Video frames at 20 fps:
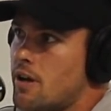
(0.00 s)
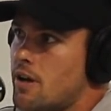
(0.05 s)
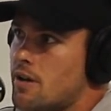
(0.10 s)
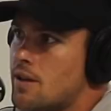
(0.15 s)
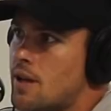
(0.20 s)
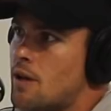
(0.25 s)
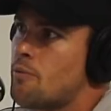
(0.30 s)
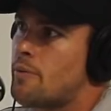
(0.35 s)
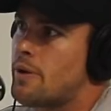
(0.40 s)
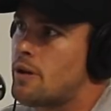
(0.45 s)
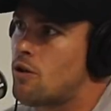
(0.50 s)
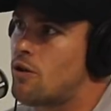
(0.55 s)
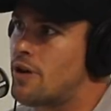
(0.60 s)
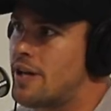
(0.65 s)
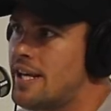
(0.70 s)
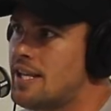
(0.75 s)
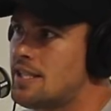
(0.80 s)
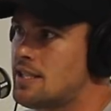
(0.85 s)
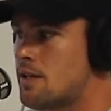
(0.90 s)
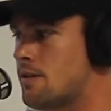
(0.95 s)
Yeah. That would be a
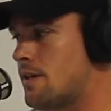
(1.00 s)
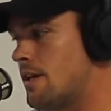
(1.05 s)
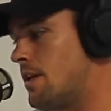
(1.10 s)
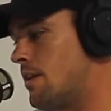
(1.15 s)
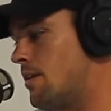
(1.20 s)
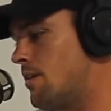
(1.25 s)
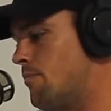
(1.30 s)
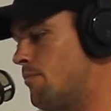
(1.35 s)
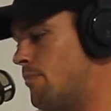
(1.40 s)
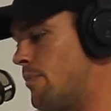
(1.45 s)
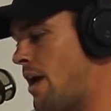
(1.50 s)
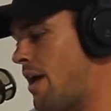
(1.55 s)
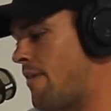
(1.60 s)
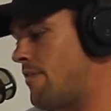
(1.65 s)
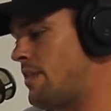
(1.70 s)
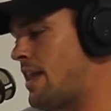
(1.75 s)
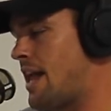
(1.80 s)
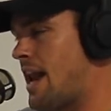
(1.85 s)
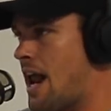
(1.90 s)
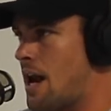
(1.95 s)
lot easier than
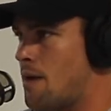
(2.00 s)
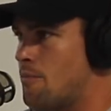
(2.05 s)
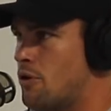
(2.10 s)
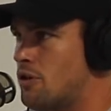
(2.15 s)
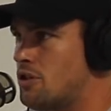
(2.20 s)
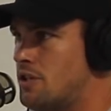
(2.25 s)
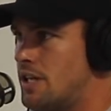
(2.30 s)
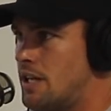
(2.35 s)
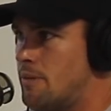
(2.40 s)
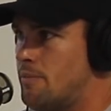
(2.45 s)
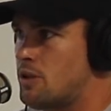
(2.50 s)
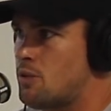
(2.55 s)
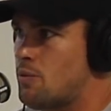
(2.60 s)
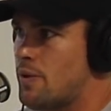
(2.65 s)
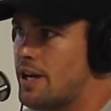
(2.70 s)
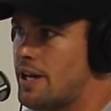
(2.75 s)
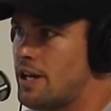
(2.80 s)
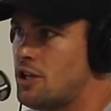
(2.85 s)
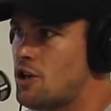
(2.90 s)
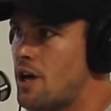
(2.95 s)
having that animosity
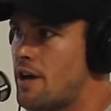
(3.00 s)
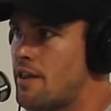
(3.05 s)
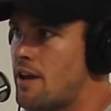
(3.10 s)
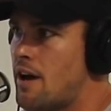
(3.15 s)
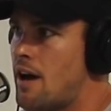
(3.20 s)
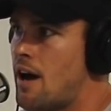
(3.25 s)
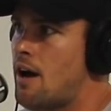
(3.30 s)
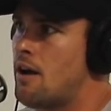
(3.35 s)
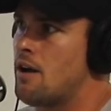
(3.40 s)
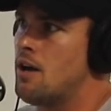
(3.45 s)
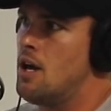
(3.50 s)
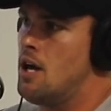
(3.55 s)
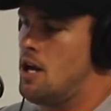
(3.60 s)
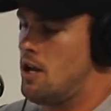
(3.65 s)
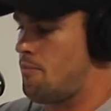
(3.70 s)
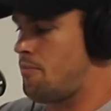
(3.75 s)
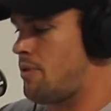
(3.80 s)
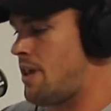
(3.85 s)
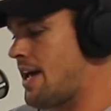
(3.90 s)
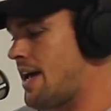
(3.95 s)
between each other,
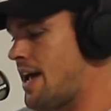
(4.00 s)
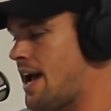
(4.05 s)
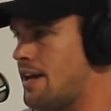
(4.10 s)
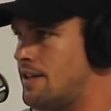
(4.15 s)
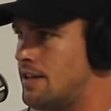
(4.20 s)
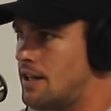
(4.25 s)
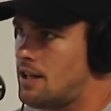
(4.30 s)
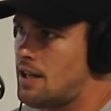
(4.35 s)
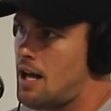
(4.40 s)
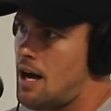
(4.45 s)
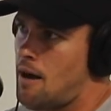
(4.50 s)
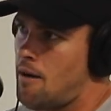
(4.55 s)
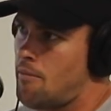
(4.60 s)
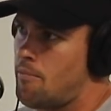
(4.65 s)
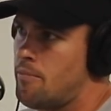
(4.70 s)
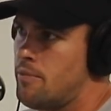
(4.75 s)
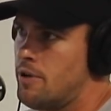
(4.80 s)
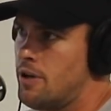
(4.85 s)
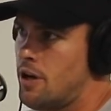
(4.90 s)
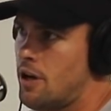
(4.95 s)
player hating the
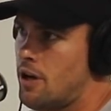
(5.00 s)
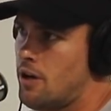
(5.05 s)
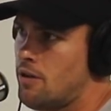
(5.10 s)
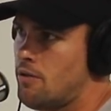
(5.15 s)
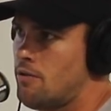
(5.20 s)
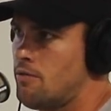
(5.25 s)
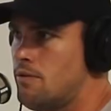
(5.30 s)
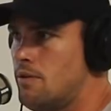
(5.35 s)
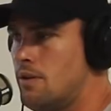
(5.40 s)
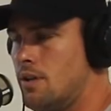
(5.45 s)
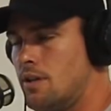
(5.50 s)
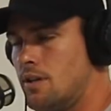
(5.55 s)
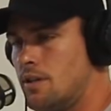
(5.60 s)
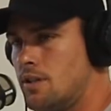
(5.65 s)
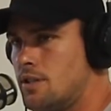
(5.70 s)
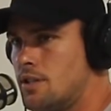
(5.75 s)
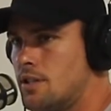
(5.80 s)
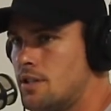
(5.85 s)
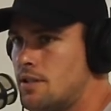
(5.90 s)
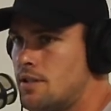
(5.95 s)
club,
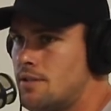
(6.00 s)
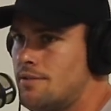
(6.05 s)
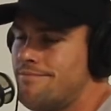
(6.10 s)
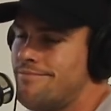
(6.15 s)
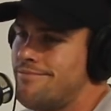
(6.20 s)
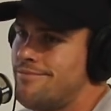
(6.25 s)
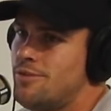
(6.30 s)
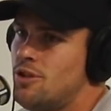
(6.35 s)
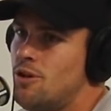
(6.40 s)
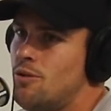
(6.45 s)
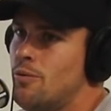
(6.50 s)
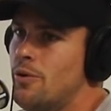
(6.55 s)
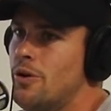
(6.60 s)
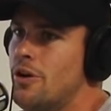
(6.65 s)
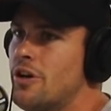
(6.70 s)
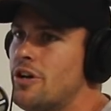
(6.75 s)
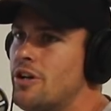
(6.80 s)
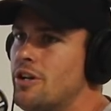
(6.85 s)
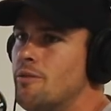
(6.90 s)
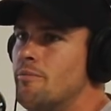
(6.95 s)
it's just not
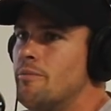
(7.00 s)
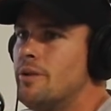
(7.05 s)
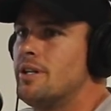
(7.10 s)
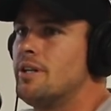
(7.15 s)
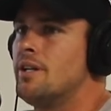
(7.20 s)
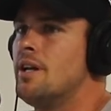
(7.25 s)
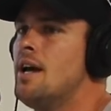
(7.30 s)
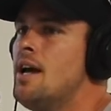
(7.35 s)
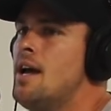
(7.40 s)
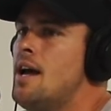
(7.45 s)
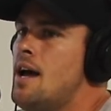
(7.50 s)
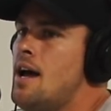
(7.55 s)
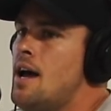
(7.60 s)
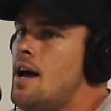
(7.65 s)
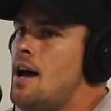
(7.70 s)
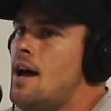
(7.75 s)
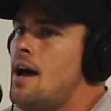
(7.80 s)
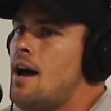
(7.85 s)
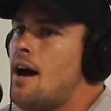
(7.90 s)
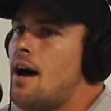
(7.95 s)
working. But
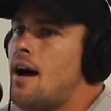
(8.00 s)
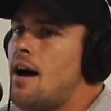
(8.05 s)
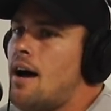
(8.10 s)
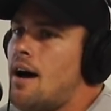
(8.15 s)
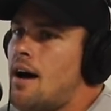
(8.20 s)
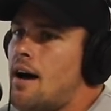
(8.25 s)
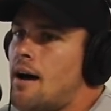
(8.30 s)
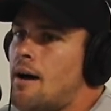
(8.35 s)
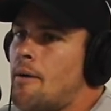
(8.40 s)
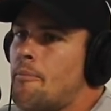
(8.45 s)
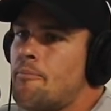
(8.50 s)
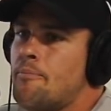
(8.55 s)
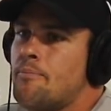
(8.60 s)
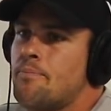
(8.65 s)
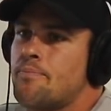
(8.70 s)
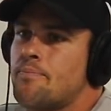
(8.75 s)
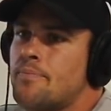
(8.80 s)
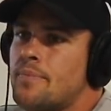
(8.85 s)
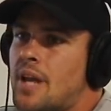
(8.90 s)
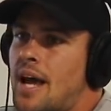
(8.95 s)

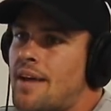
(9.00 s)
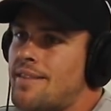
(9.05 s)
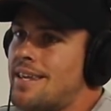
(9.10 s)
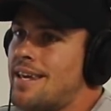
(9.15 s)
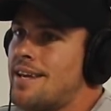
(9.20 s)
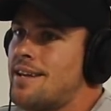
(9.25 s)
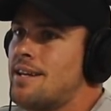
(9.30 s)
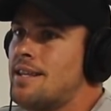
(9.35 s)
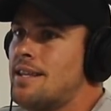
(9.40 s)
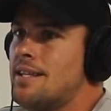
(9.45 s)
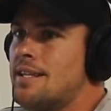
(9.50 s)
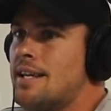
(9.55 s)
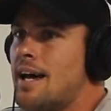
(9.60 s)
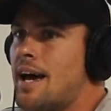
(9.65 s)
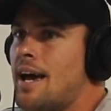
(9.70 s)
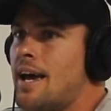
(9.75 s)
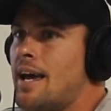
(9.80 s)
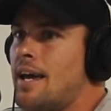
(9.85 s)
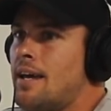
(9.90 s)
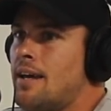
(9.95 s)
at the end of the
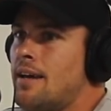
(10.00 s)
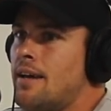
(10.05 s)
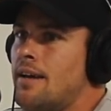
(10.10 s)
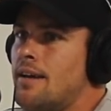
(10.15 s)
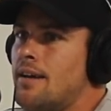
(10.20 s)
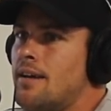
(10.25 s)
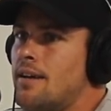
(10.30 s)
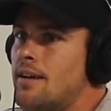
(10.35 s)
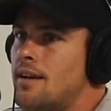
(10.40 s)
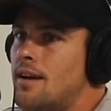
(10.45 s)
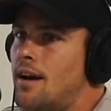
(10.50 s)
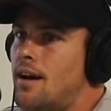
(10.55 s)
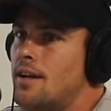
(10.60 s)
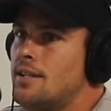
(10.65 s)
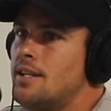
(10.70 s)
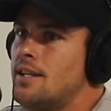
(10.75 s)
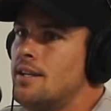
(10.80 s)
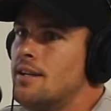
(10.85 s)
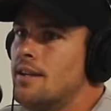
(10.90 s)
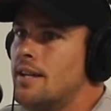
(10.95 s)
day, I
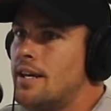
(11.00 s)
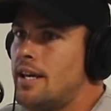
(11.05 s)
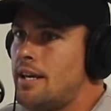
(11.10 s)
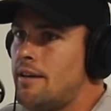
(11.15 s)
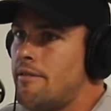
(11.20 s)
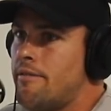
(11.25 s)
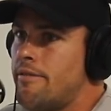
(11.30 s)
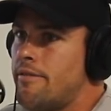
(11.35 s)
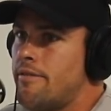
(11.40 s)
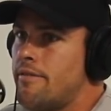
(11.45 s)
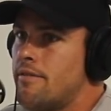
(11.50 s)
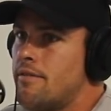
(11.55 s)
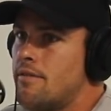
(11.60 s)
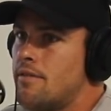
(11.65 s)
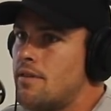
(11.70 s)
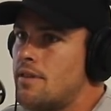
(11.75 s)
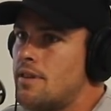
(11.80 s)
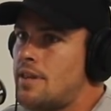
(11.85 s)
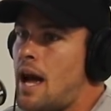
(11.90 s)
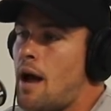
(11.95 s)
didn't leave
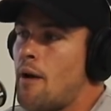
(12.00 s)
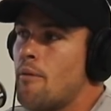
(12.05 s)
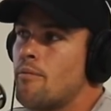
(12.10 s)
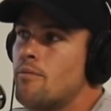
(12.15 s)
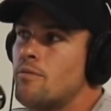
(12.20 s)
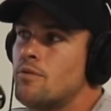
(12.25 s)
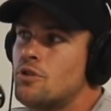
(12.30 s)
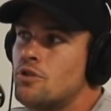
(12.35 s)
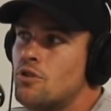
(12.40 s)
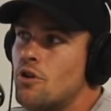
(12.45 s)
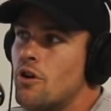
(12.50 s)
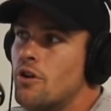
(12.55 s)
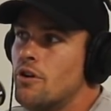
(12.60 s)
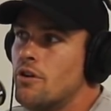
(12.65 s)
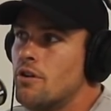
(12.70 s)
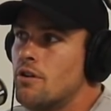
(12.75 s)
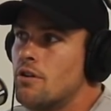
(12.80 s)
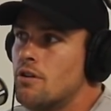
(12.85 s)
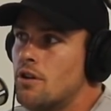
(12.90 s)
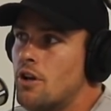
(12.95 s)
that
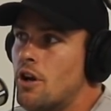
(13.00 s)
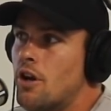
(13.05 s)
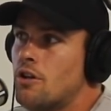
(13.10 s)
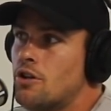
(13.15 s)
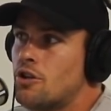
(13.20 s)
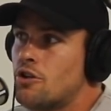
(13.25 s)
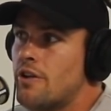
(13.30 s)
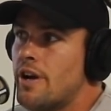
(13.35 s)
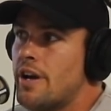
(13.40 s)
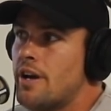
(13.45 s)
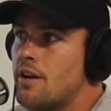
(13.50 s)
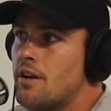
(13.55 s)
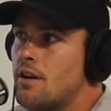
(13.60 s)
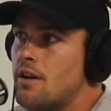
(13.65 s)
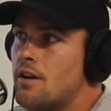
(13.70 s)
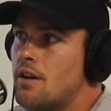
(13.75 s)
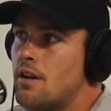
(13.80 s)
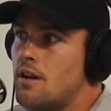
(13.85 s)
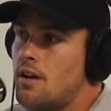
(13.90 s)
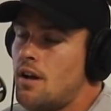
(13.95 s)
certain, Trent
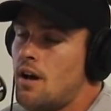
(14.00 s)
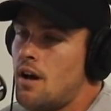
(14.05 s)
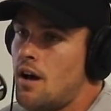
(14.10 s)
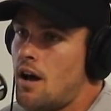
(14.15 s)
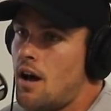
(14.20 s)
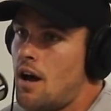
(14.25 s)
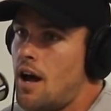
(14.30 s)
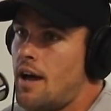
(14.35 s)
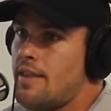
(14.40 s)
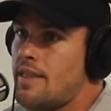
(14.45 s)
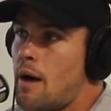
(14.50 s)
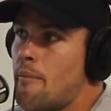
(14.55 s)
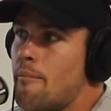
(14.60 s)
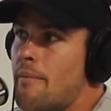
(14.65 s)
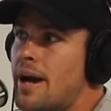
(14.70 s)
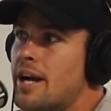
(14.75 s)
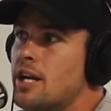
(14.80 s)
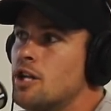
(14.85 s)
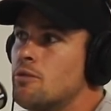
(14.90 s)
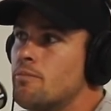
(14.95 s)
and that
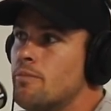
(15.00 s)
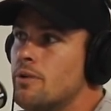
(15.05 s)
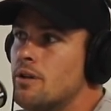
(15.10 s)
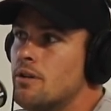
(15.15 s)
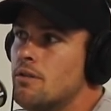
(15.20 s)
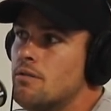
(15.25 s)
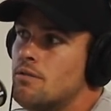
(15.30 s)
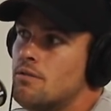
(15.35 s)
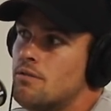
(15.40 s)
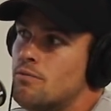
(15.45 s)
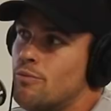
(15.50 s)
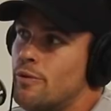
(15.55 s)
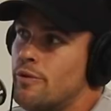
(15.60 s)
management